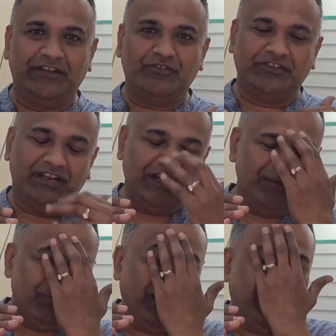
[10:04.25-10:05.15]
So generally
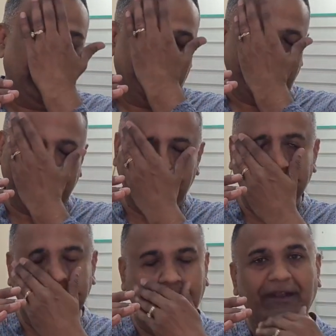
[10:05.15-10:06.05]
platinum ratio
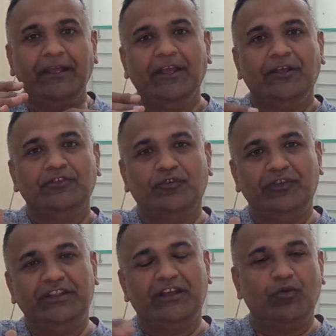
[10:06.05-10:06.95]
is there. So
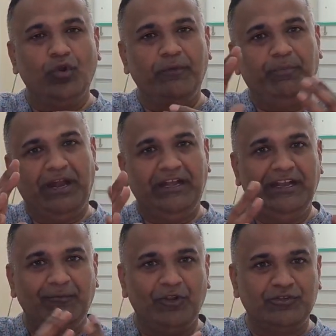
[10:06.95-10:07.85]
with the gold,
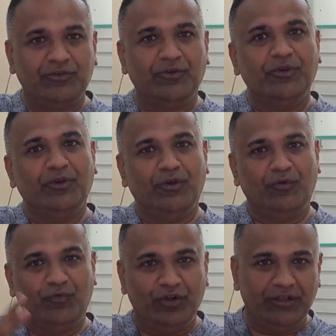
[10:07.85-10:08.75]
platinum also
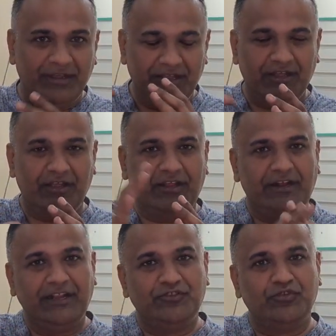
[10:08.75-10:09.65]
would
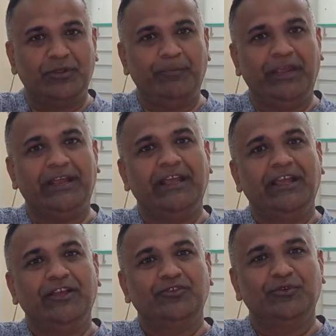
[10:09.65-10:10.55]
rise to the peak.
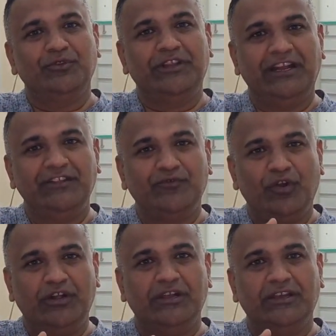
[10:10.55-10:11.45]
So that is
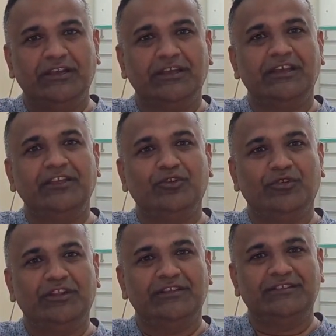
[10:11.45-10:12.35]
what
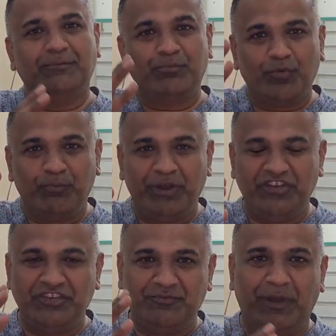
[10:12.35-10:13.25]
this
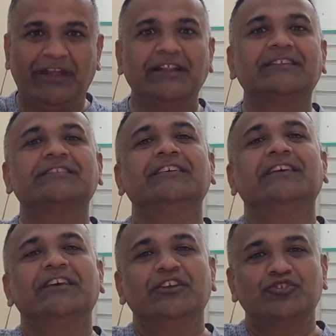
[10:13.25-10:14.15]
precious metals
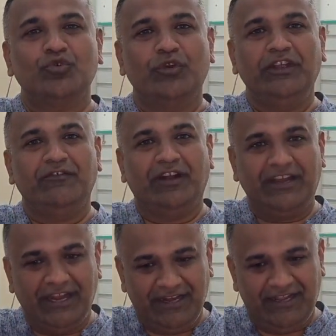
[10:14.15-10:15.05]
story. One
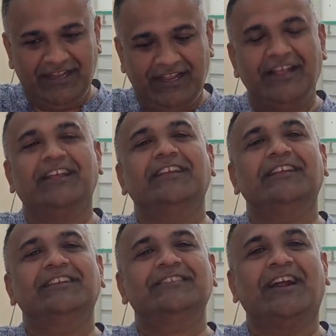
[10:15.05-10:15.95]
can
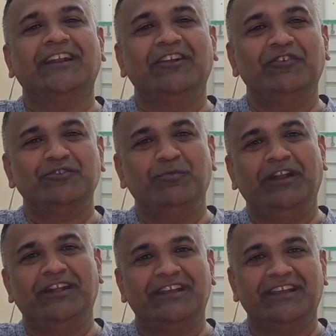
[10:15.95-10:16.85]
start investment.